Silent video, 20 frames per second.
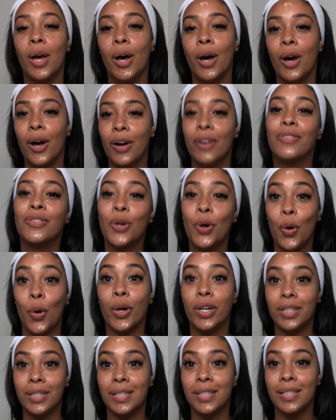Of
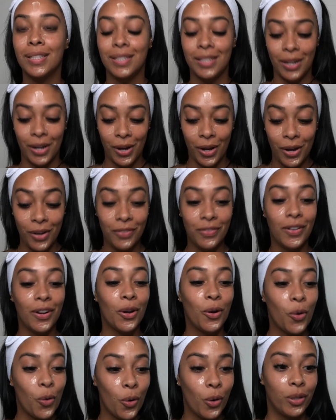course,
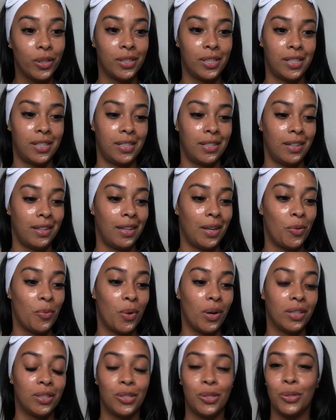they
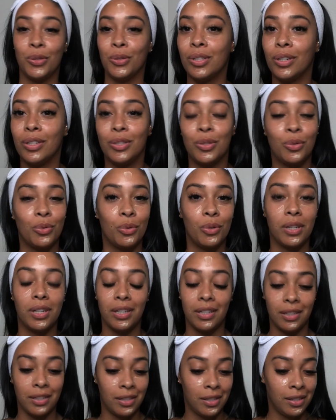want to start doing